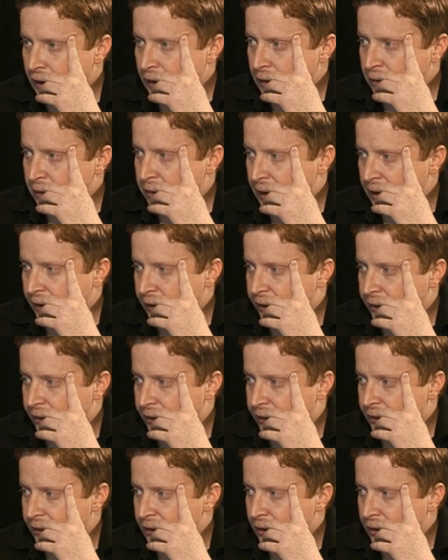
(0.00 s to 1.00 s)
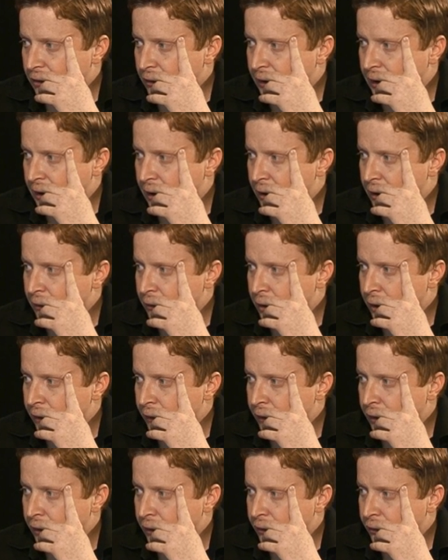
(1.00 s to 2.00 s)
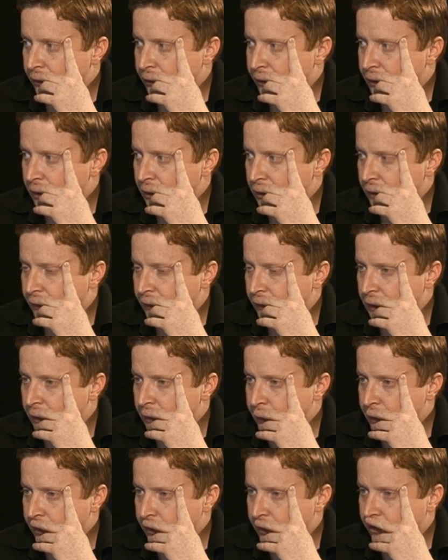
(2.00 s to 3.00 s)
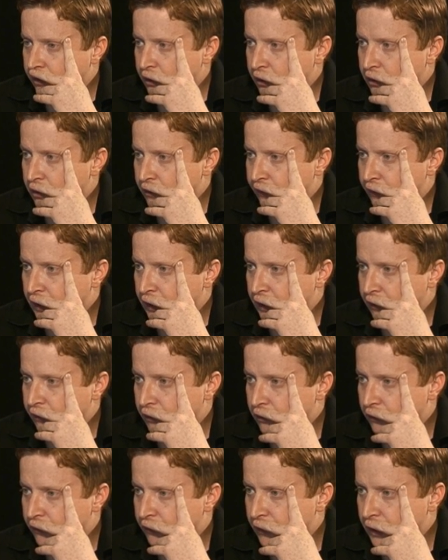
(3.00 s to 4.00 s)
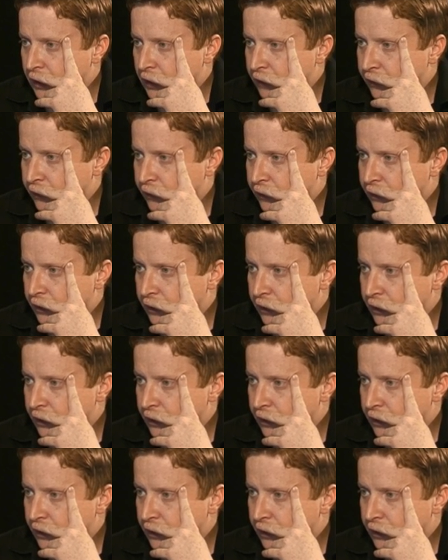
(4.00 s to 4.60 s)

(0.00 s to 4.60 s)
But I got carried away with an interesting idea. I mean, I took on d4 first,